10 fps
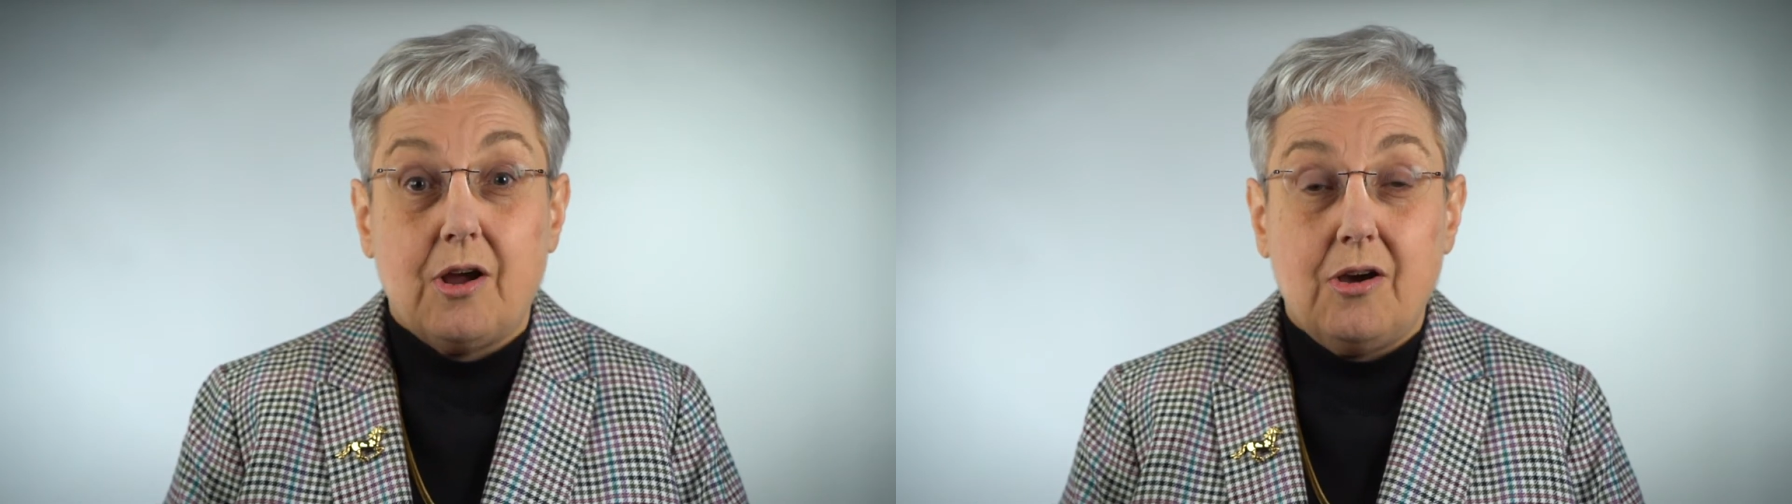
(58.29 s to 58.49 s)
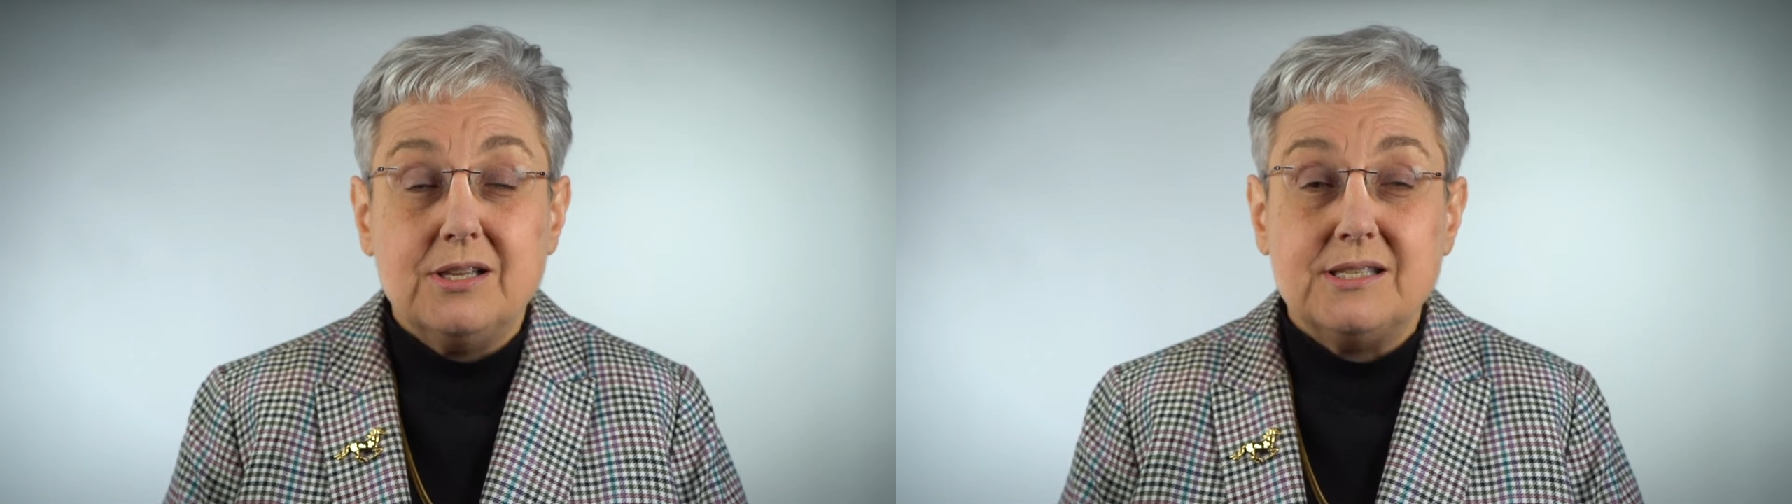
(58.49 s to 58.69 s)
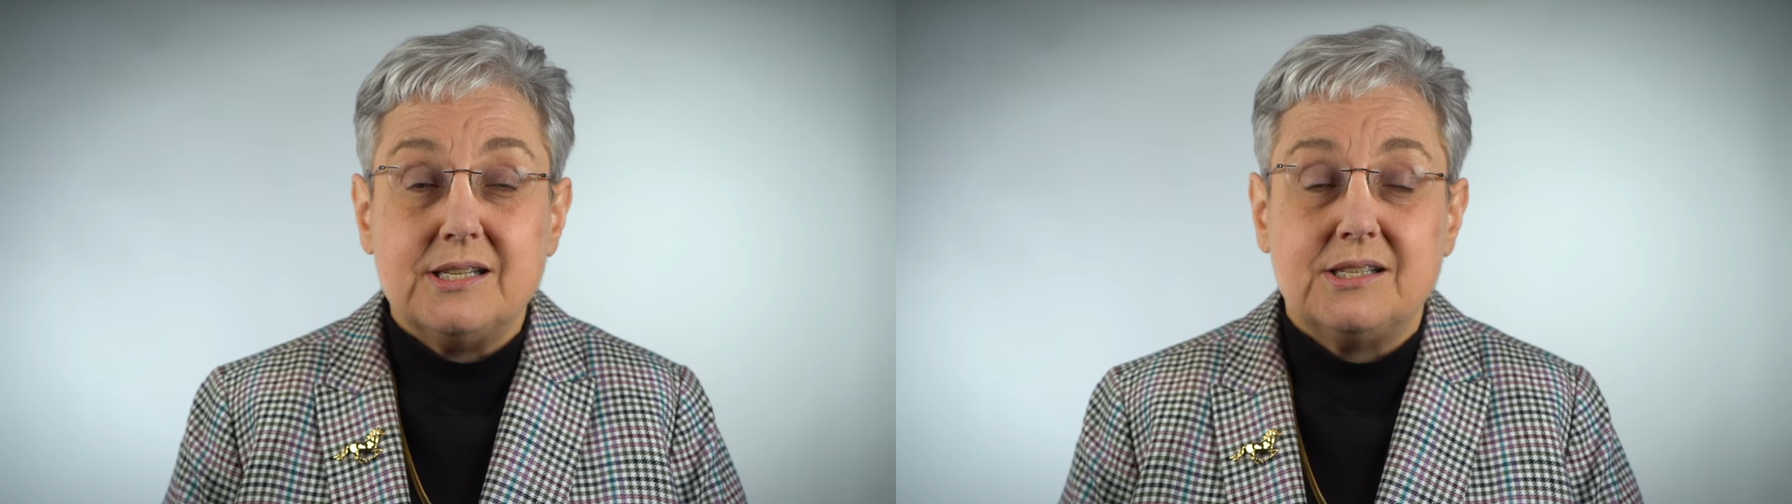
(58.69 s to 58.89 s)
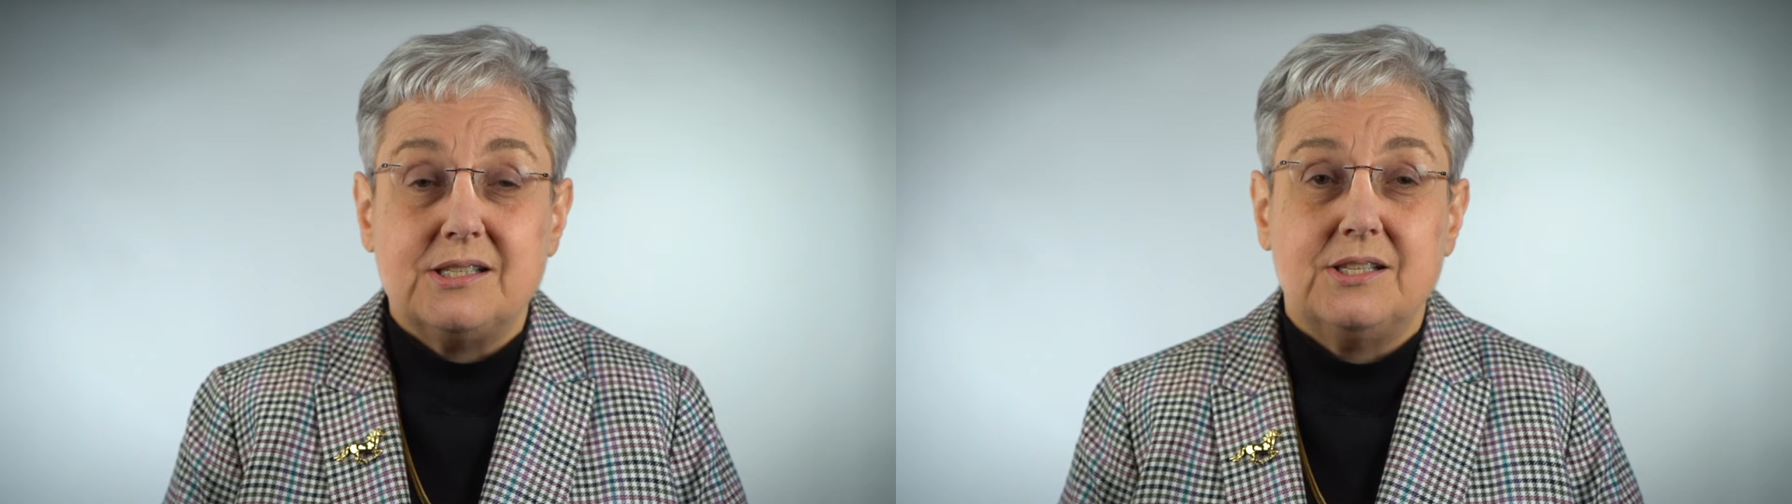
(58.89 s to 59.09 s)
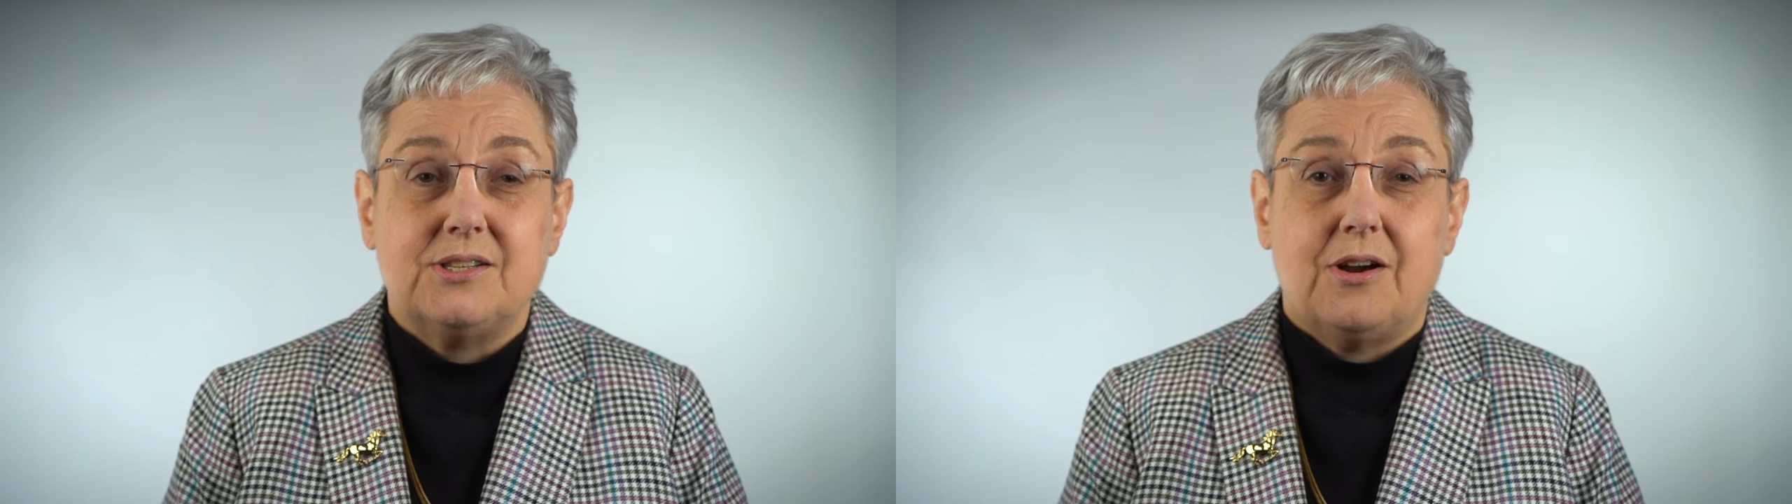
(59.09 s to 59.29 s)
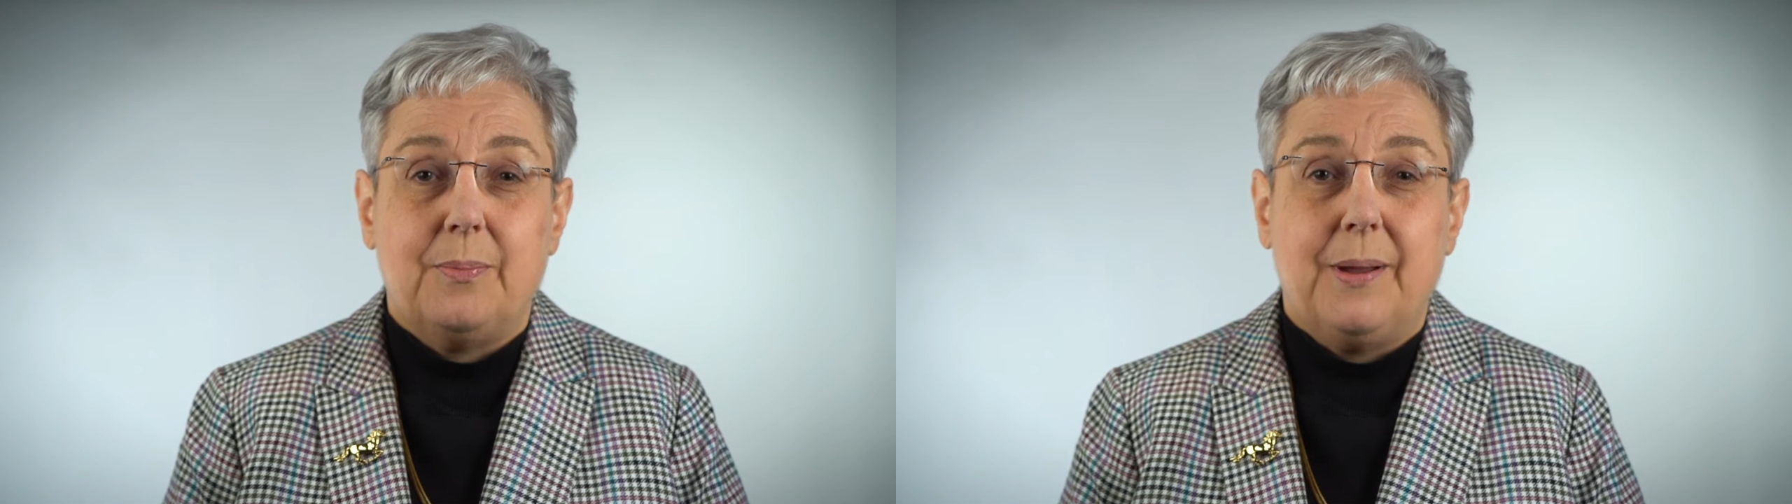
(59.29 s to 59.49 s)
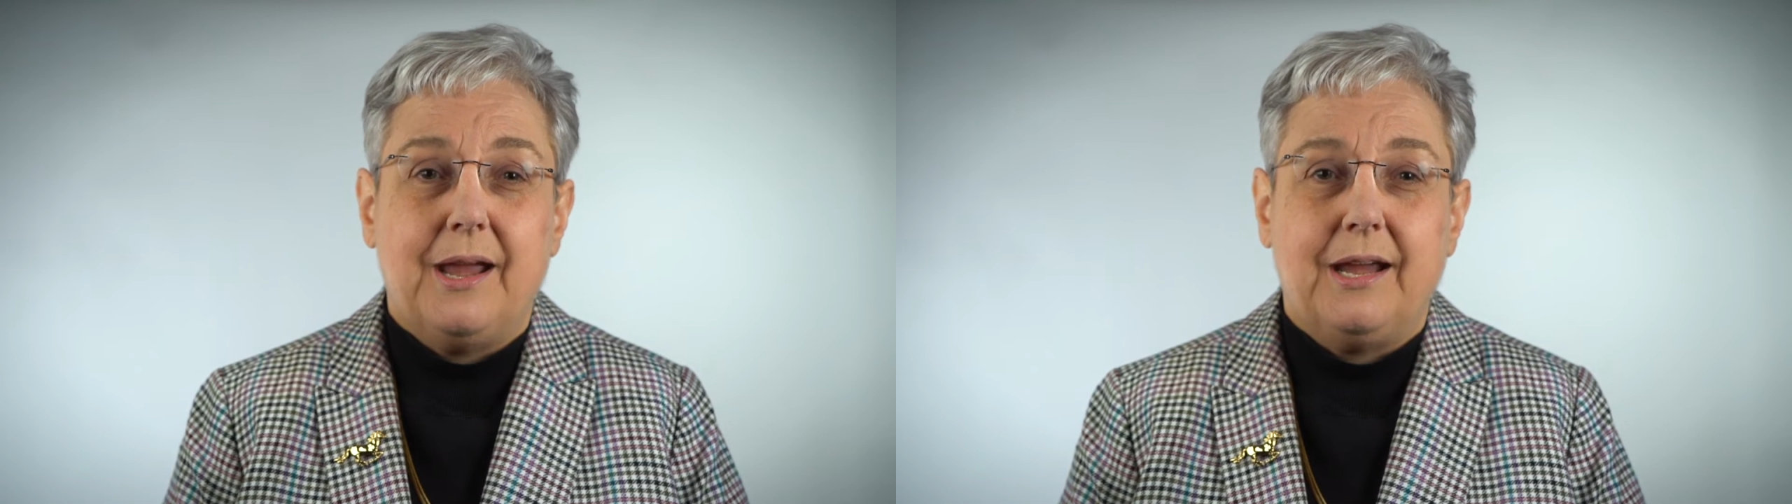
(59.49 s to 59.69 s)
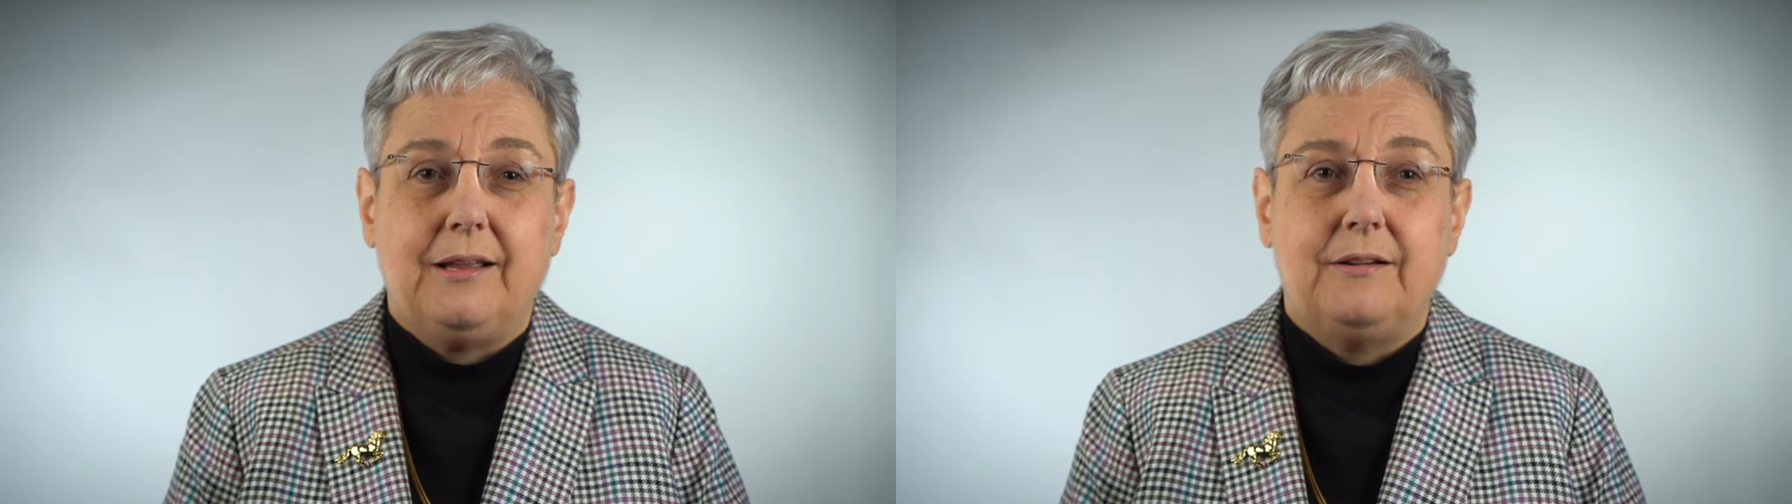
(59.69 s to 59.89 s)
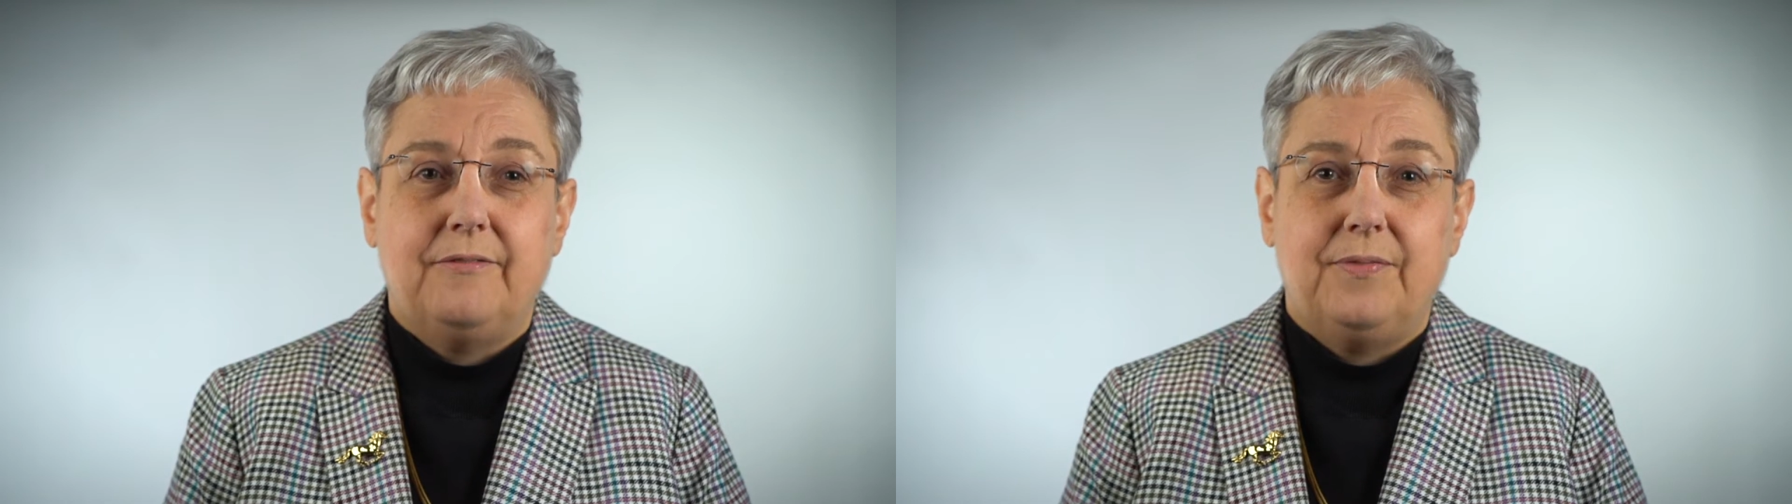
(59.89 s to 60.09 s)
all citizens are paying